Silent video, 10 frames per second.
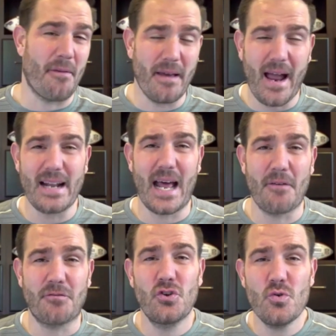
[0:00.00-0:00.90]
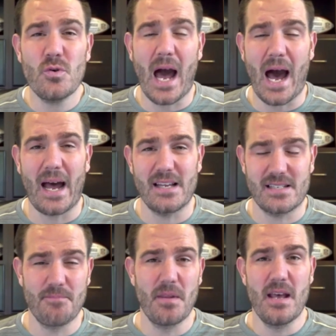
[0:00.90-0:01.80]
Now they kind of have two
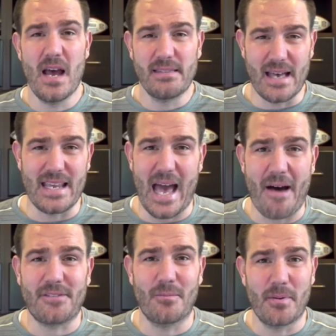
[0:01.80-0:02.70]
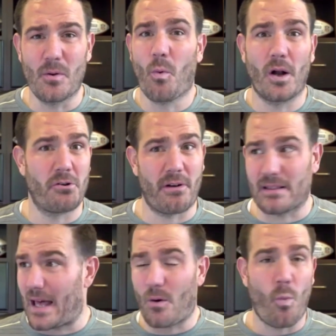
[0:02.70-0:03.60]
guys that you have to be
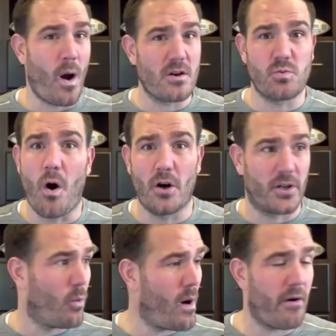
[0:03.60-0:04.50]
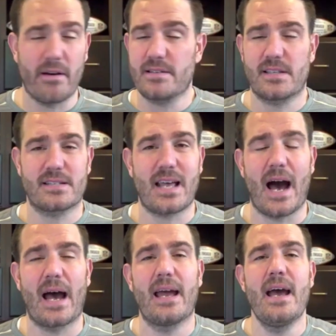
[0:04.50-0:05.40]
wondering, like, where's Waldo? Where is this
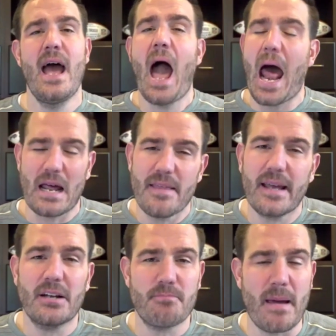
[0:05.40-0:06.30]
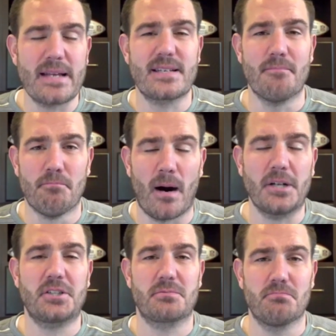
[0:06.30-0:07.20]
guy? And I think it makes it
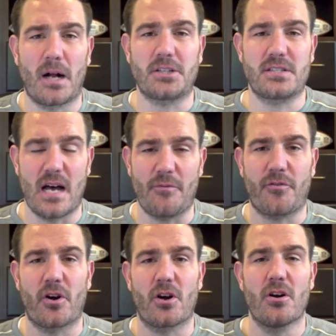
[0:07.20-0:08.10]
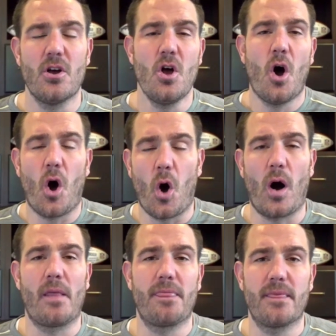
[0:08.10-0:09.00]
much, much tougher
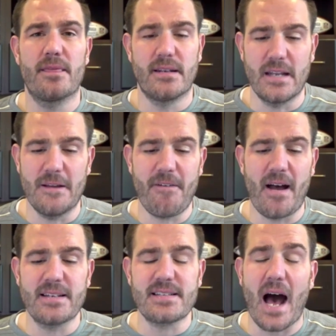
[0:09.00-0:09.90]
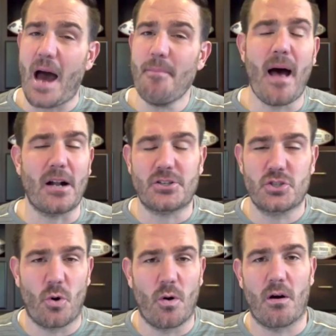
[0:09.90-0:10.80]
on the defense. I'm not
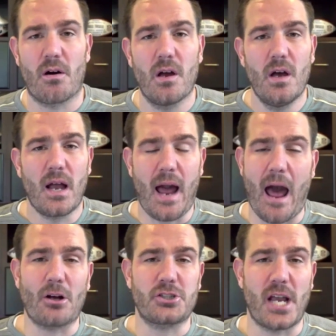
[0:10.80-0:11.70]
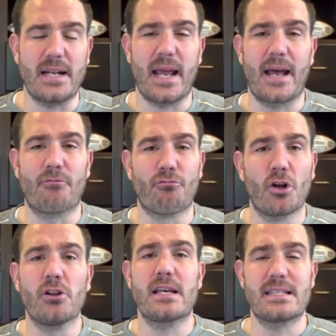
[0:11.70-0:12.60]
sure Kyle Shanahan
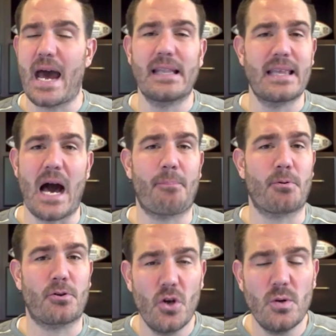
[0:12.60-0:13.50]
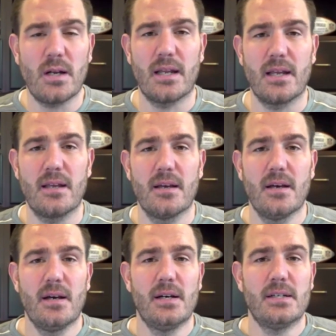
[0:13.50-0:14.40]
really has had the opportunity
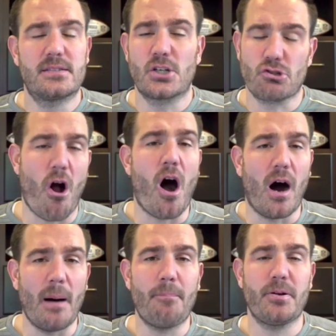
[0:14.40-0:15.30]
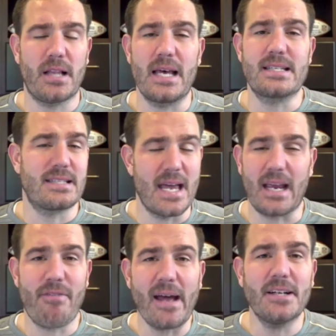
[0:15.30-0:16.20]
to draw up plays to
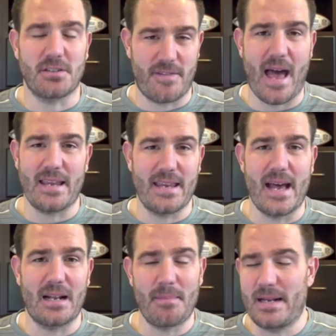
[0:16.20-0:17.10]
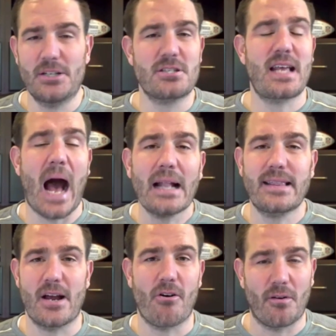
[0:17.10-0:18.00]
take advantage of that yet. I mean, he just
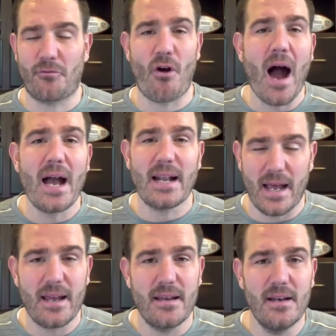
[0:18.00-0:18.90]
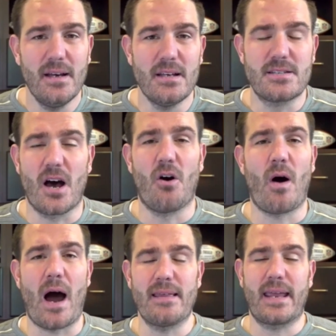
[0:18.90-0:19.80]
got there on Friday.
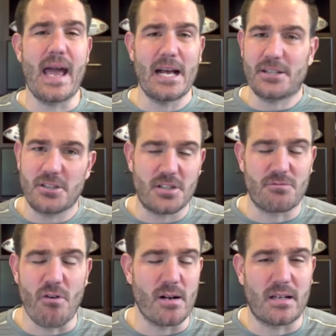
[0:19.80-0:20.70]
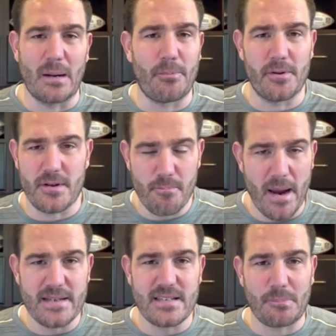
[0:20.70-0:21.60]
So I think he had to just run a couple of their
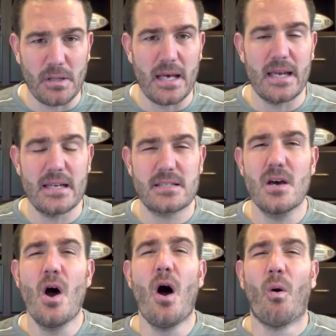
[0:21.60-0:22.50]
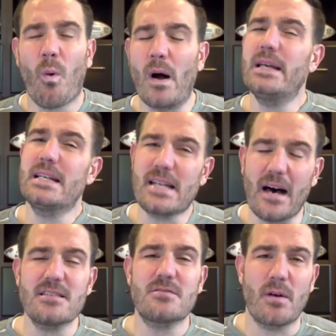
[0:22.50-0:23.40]
basic plays. What he
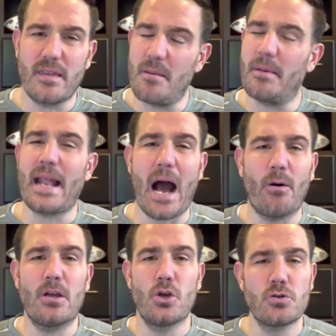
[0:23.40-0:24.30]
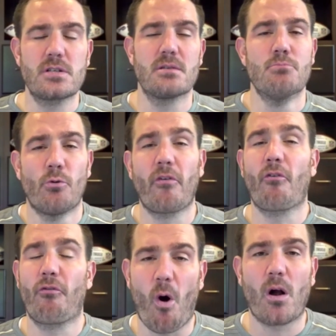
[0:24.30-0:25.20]
does with him and how he uses him
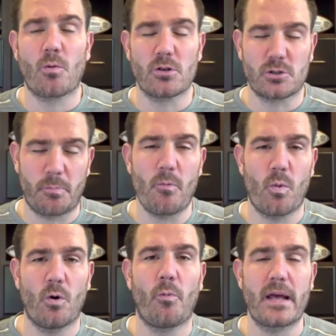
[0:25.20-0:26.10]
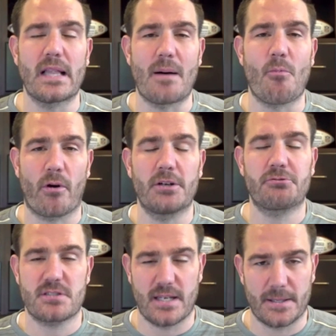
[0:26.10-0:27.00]
moving forward, which will be a lot more
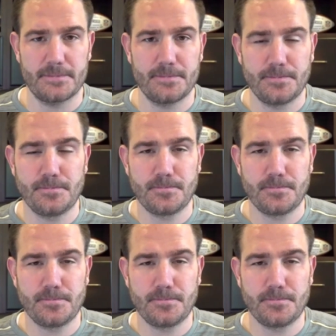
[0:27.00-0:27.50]
interesting.